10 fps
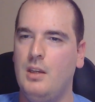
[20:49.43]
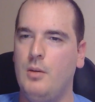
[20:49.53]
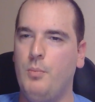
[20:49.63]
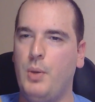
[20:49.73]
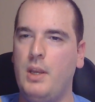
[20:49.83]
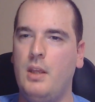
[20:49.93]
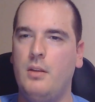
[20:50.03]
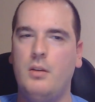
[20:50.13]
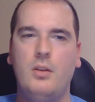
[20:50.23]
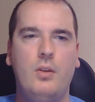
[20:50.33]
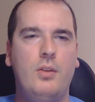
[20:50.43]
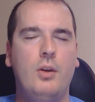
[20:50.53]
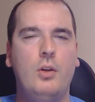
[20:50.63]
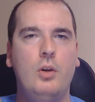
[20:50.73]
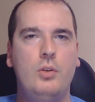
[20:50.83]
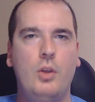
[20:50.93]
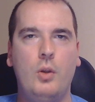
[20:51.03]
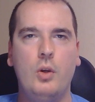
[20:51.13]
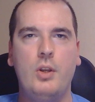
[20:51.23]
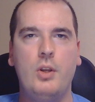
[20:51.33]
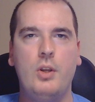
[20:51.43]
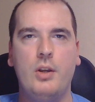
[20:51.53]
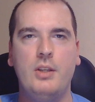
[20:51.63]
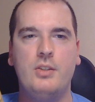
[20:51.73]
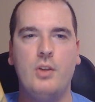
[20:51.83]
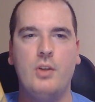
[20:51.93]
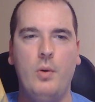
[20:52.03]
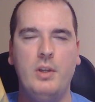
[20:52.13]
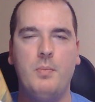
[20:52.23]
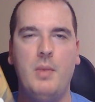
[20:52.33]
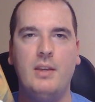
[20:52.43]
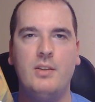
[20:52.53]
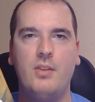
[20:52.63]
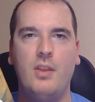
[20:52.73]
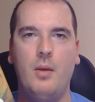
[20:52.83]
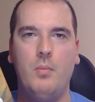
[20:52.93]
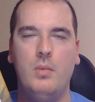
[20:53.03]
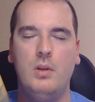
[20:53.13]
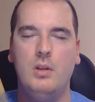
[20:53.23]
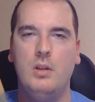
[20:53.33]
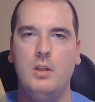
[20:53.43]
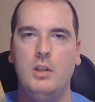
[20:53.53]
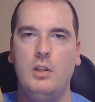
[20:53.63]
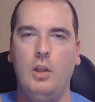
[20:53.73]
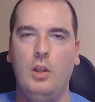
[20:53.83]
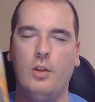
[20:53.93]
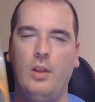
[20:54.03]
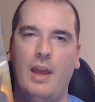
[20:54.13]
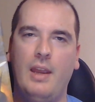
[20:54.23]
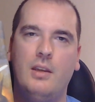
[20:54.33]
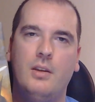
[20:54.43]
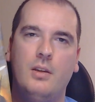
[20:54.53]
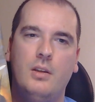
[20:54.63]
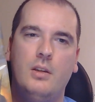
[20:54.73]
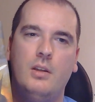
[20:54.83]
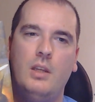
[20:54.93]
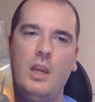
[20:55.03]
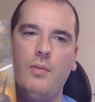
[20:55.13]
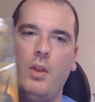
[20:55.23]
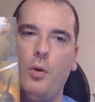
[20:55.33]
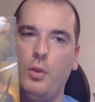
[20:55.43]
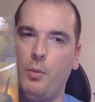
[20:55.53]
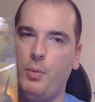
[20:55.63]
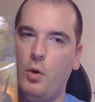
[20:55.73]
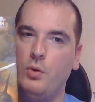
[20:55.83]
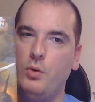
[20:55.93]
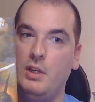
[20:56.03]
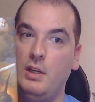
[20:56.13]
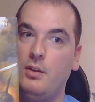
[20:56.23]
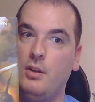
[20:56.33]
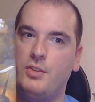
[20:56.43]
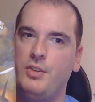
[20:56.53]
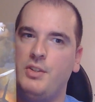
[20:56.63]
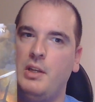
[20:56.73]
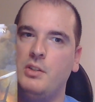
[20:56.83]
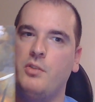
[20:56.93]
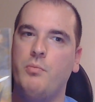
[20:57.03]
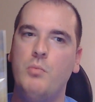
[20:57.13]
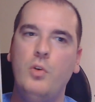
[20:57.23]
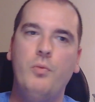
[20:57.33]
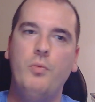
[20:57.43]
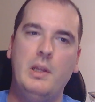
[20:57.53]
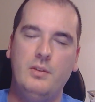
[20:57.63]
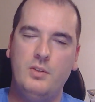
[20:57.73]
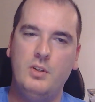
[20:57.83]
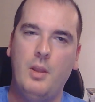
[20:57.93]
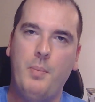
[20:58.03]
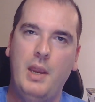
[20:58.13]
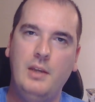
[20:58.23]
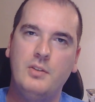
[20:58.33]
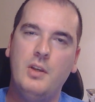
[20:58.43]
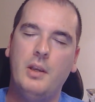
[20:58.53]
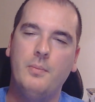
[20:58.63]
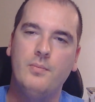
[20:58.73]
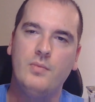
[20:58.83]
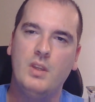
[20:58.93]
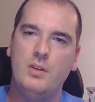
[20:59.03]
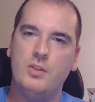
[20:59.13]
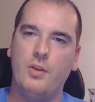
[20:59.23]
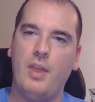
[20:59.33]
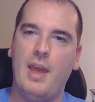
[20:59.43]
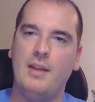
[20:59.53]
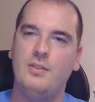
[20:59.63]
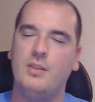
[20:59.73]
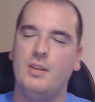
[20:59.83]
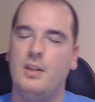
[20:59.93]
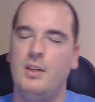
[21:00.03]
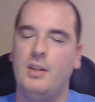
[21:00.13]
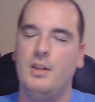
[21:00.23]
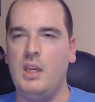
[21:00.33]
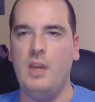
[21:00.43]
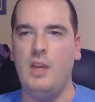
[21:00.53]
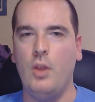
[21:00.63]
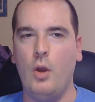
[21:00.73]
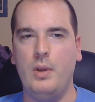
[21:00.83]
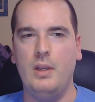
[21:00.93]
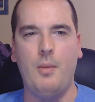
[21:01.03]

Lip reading: the good artist always makes them look like, even though they're posing, there's this sense of movement to the painting, so that even though